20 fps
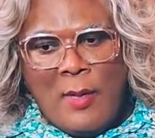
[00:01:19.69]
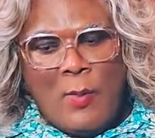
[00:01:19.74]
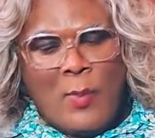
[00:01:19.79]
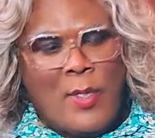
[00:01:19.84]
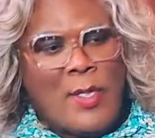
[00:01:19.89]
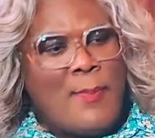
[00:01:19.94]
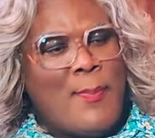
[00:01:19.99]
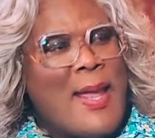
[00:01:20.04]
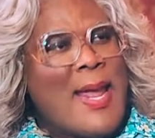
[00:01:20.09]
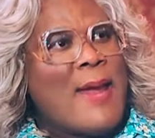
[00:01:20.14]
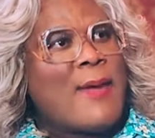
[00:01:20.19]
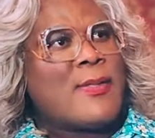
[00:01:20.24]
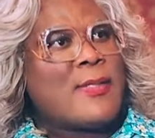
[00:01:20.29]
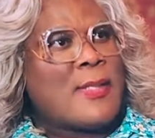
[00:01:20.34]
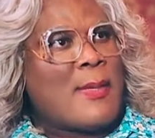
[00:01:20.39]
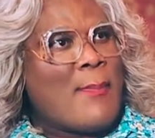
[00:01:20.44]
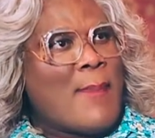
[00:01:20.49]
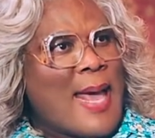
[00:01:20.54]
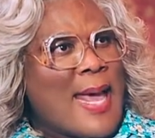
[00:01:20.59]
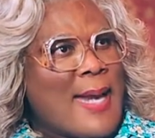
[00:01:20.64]
When you marry
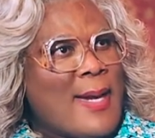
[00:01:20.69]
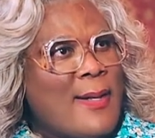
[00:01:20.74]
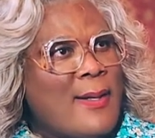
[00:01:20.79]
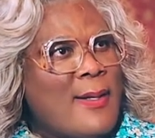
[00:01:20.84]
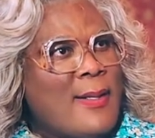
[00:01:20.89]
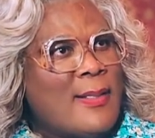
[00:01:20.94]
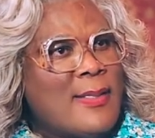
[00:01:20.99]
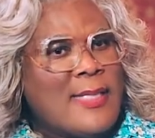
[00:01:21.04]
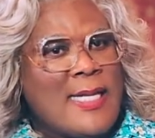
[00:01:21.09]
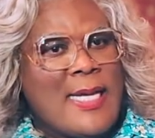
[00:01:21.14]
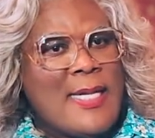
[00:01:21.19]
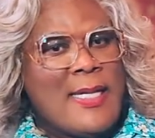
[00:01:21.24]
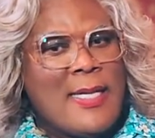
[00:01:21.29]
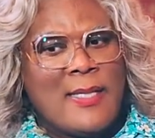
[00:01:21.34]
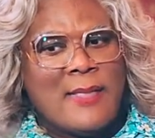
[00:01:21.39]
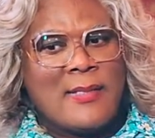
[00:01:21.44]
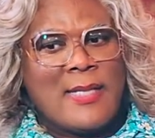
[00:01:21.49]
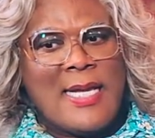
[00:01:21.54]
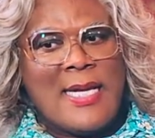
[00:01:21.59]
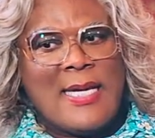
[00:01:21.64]
somebody, ten
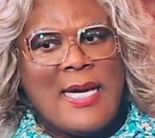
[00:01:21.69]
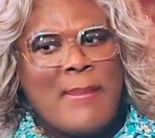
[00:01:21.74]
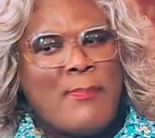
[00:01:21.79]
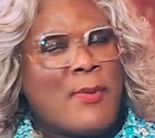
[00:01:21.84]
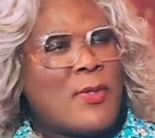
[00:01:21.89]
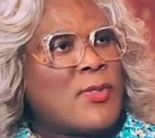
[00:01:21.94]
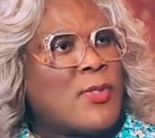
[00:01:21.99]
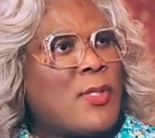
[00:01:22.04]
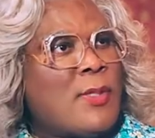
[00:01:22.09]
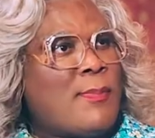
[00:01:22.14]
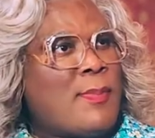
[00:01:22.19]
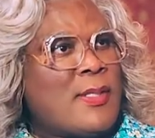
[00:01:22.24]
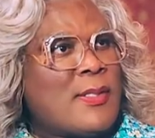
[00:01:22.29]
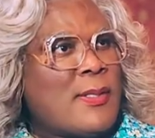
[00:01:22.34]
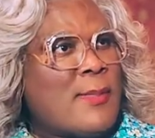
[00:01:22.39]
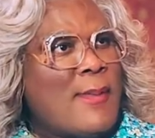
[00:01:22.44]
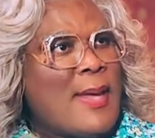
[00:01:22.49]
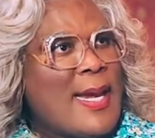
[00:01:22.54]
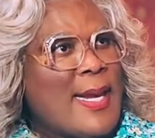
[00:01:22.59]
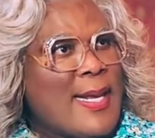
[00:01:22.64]
years later, that person gonna be
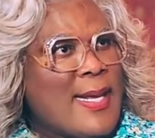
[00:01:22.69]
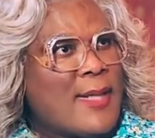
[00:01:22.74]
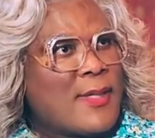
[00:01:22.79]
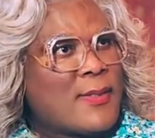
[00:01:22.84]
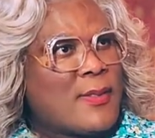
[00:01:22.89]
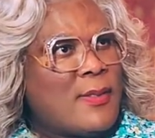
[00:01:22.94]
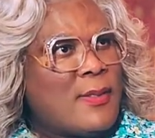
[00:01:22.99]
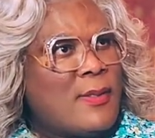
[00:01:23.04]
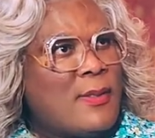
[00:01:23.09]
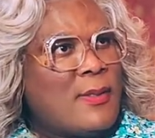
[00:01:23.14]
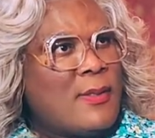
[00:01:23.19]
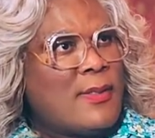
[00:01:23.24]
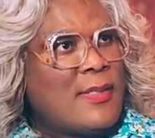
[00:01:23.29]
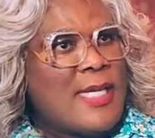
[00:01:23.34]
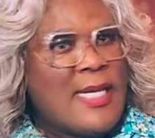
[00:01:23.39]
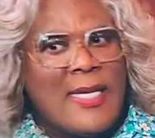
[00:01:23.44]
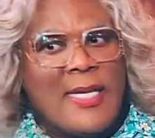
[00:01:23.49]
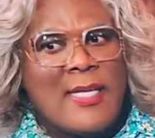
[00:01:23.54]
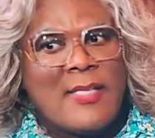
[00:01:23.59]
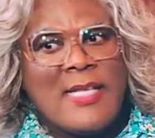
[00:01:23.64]
somebody else.
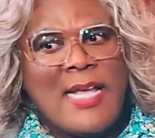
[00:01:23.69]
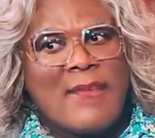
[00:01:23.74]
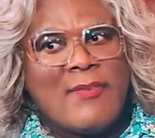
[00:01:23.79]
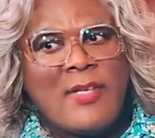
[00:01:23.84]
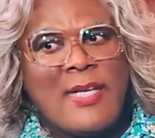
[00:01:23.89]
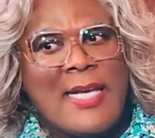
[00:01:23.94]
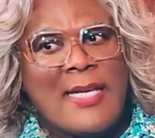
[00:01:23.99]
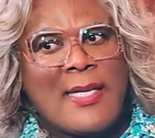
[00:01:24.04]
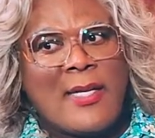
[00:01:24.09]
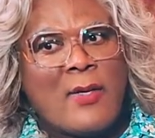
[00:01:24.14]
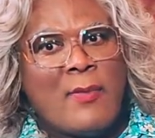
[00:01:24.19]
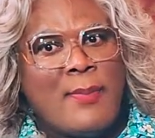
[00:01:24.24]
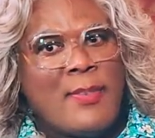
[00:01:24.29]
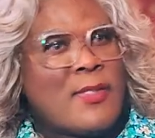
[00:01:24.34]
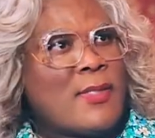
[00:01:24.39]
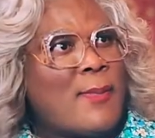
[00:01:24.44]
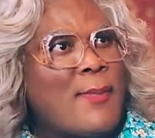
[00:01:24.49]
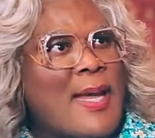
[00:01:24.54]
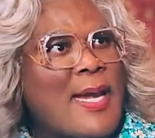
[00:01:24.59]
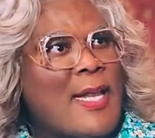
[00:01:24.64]
10 years after that, they're going to
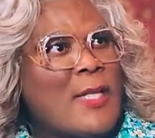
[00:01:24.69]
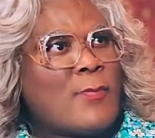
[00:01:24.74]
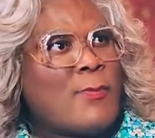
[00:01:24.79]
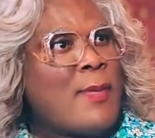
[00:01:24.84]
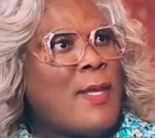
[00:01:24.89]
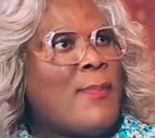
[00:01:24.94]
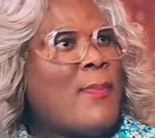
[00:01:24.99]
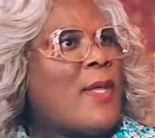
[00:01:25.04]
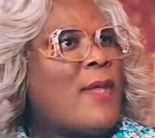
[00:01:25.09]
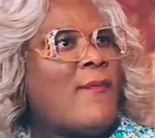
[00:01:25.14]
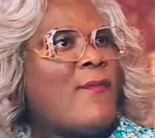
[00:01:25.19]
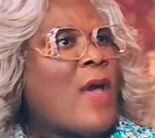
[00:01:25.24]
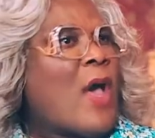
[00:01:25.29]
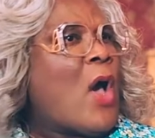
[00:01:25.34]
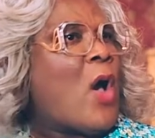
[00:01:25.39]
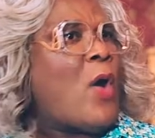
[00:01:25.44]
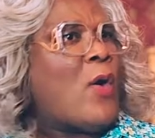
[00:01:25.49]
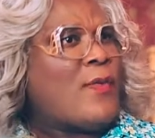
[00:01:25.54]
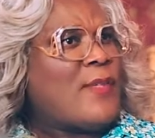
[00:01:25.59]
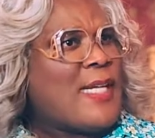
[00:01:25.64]
be somebody else. People
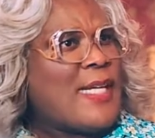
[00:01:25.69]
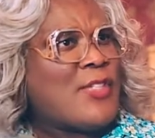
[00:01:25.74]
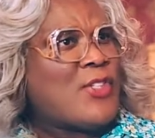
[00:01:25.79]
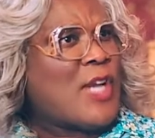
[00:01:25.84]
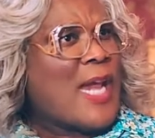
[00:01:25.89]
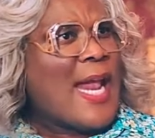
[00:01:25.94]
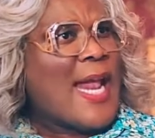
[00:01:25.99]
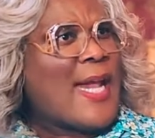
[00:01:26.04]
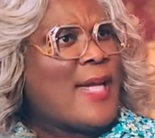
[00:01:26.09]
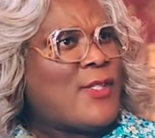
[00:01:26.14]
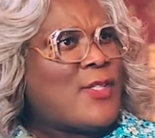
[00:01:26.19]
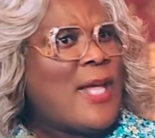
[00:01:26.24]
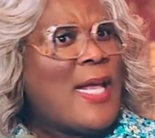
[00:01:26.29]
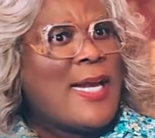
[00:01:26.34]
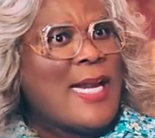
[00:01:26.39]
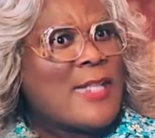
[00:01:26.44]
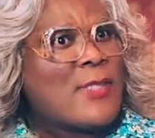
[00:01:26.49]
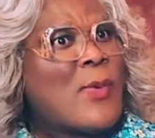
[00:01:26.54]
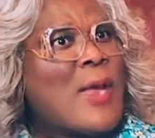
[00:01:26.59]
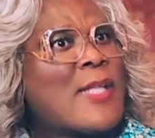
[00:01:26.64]
evolve, they change.
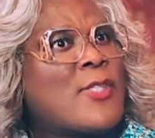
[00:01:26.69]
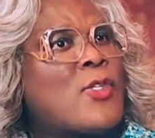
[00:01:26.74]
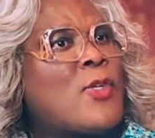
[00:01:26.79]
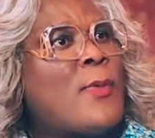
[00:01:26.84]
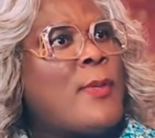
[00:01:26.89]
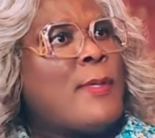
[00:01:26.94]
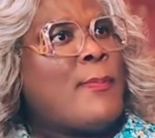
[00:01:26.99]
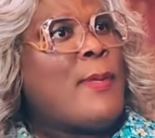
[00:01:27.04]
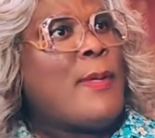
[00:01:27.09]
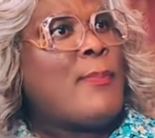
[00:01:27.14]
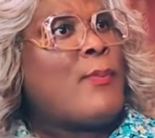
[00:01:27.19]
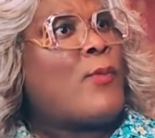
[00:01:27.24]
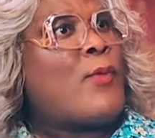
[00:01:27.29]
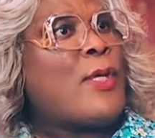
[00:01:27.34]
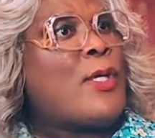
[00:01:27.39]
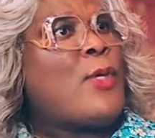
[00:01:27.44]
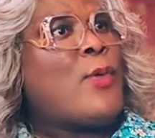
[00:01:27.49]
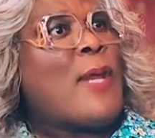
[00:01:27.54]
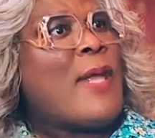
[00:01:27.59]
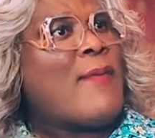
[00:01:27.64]
That's why so many people
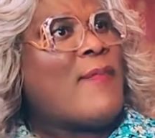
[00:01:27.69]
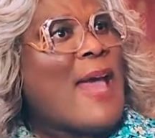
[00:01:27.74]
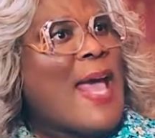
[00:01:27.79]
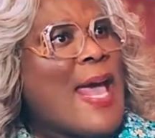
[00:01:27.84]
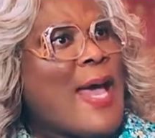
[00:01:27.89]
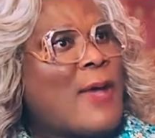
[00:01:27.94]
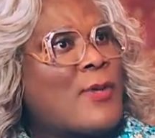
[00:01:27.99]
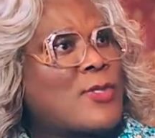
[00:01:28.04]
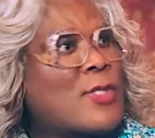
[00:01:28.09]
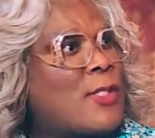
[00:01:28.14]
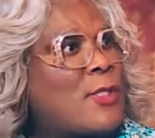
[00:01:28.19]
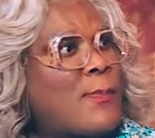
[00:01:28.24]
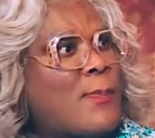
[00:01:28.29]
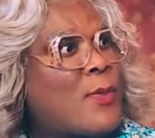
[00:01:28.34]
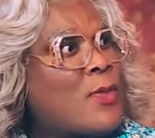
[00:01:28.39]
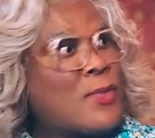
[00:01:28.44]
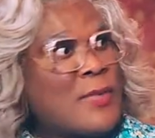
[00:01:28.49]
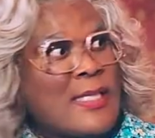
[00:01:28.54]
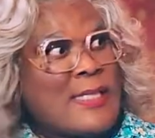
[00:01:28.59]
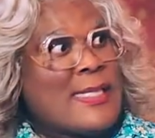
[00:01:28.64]
renew their vows because the
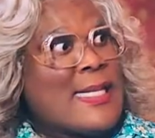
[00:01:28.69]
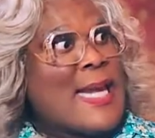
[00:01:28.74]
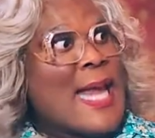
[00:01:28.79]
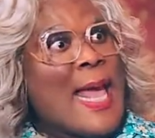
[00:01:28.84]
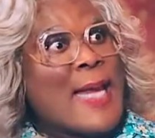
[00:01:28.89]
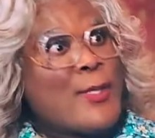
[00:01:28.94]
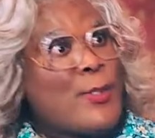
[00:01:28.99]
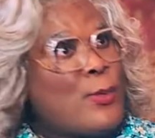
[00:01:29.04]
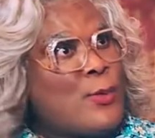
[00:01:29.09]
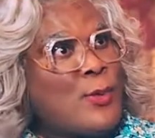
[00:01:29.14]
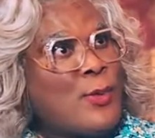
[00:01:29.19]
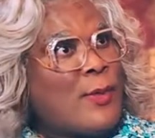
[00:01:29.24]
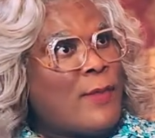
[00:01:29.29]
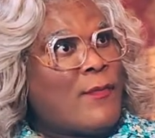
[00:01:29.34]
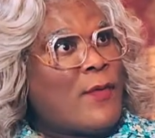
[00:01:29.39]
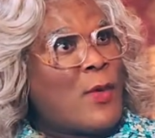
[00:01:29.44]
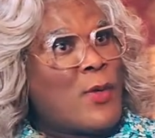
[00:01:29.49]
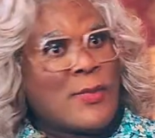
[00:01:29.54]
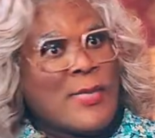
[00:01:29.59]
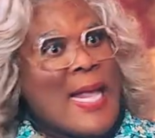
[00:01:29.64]
person they said I do to
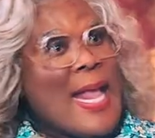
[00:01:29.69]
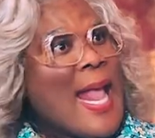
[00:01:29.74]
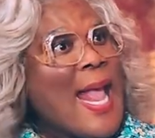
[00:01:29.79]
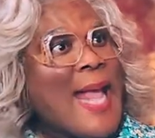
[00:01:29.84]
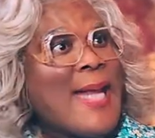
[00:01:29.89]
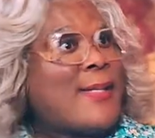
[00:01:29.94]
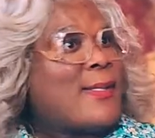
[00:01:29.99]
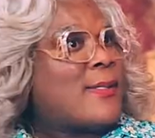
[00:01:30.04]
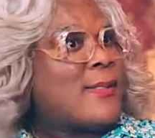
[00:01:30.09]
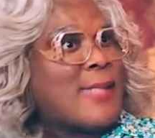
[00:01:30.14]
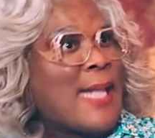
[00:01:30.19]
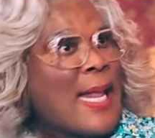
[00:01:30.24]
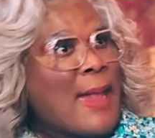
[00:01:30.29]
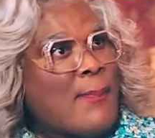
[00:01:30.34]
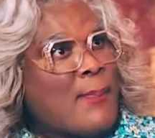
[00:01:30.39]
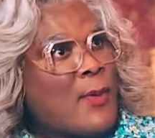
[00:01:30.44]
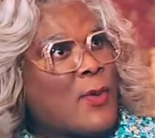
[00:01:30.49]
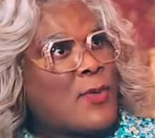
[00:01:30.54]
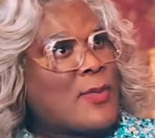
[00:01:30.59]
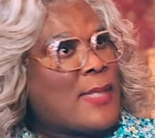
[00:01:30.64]
at first ain't the
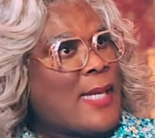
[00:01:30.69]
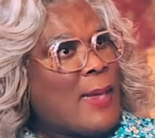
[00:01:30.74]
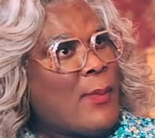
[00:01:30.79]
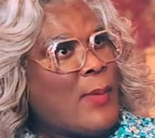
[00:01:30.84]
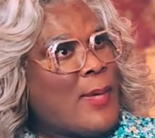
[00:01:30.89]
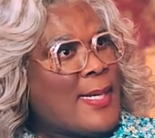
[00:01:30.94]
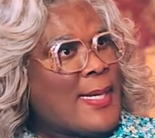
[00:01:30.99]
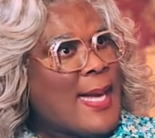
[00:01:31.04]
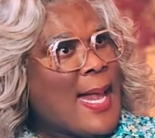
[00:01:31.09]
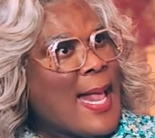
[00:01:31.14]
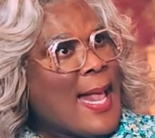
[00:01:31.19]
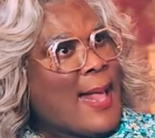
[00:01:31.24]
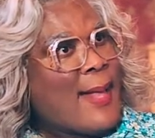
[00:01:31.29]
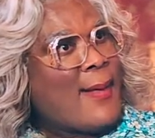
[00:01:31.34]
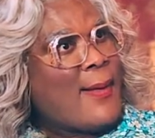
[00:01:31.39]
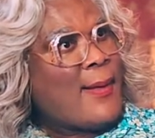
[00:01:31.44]
same person they with now.